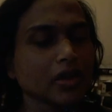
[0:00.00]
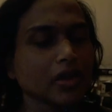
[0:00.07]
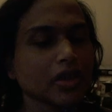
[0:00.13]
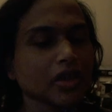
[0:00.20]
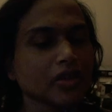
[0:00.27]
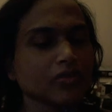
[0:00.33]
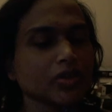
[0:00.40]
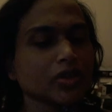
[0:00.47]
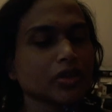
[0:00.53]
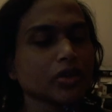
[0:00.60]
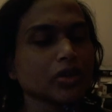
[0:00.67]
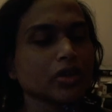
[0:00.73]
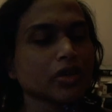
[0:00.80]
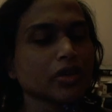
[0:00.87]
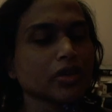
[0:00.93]
haven't
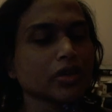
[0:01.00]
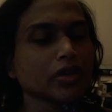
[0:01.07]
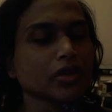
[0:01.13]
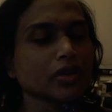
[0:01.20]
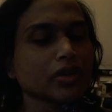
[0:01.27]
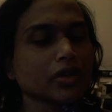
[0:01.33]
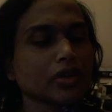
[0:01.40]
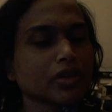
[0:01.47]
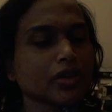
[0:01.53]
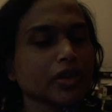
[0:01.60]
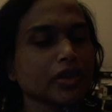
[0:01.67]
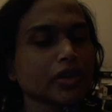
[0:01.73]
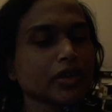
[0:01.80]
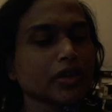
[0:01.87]
uh, like